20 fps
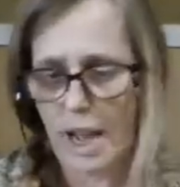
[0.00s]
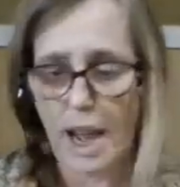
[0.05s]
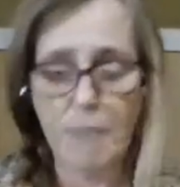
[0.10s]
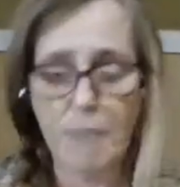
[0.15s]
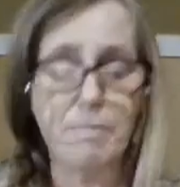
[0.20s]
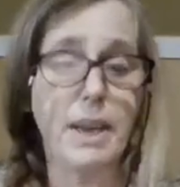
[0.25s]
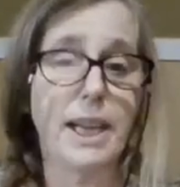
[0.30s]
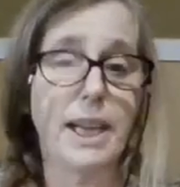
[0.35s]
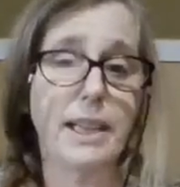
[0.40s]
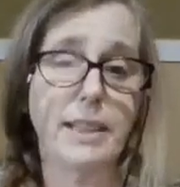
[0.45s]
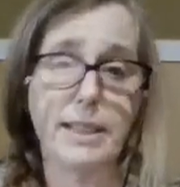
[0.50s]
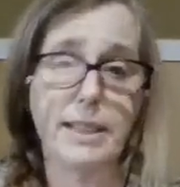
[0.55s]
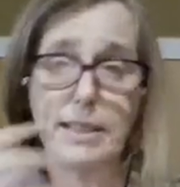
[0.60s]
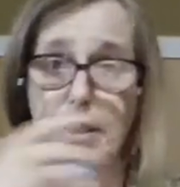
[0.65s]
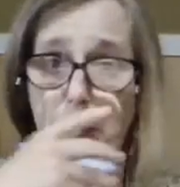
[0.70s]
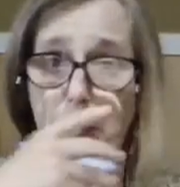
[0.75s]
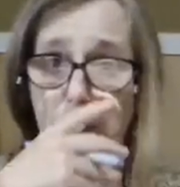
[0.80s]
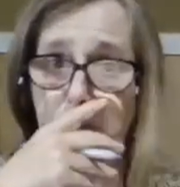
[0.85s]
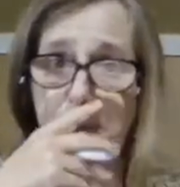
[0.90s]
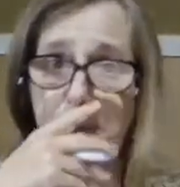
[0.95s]
I'm making this
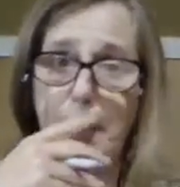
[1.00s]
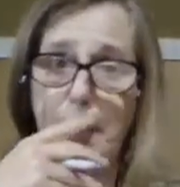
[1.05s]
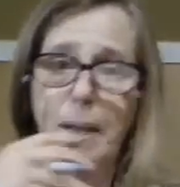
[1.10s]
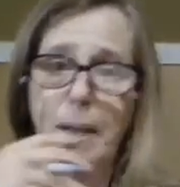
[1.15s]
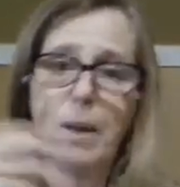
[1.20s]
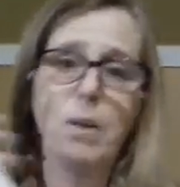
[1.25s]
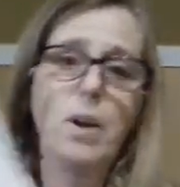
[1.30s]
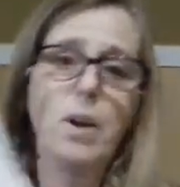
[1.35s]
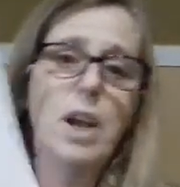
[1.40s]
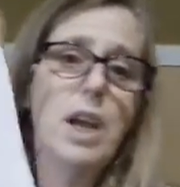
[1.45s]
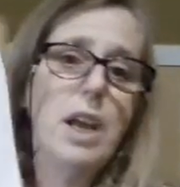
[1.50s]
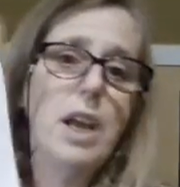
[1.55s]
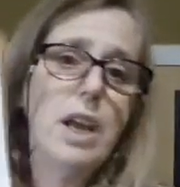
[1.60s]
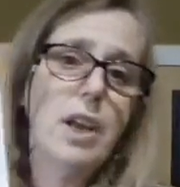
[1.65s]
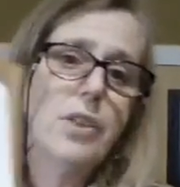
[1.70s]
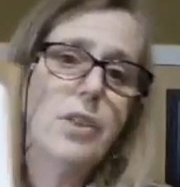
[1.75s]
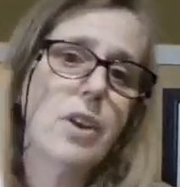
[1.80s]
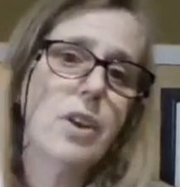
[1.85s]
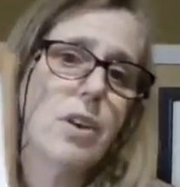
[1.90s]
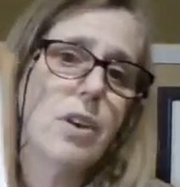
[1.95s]
up as I go.
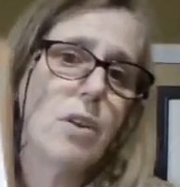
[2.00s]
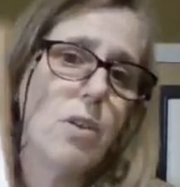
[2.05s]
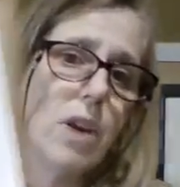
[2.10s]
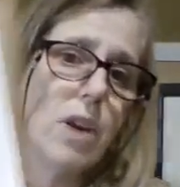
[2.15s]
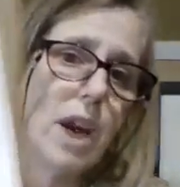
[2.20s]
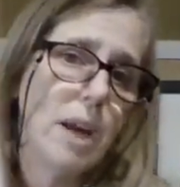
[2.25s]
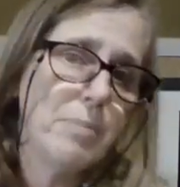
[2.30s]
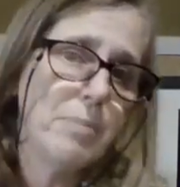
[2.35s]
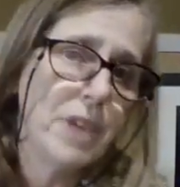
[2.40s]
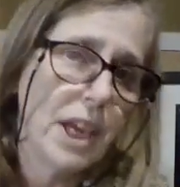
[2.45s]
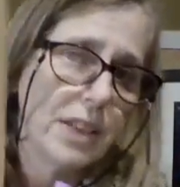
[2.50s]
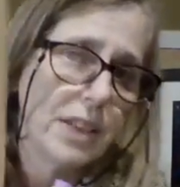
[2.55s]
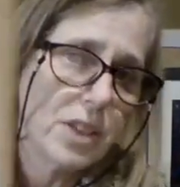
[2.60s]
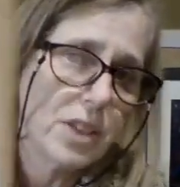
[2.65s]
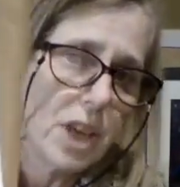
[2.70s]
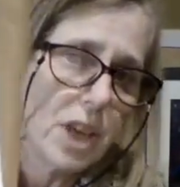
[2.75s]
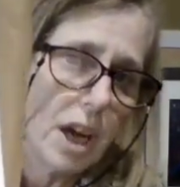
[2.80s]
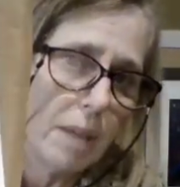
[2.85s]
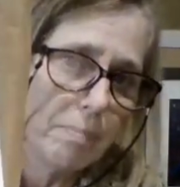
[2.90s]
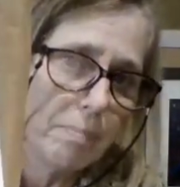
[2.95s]
So I'm done.
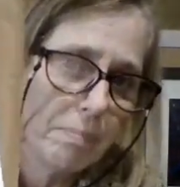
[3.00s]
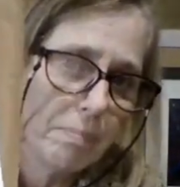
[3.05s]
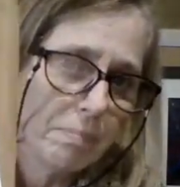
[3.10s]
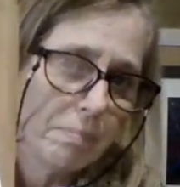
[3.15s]
Stop.